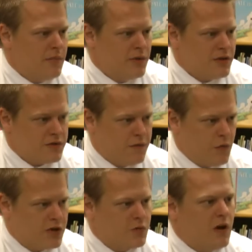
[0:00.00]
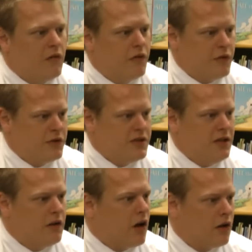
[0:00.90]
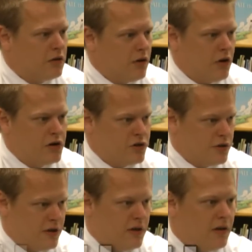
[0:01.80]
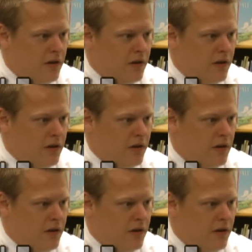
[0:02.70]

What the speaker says: numbers for 12-13 are larger than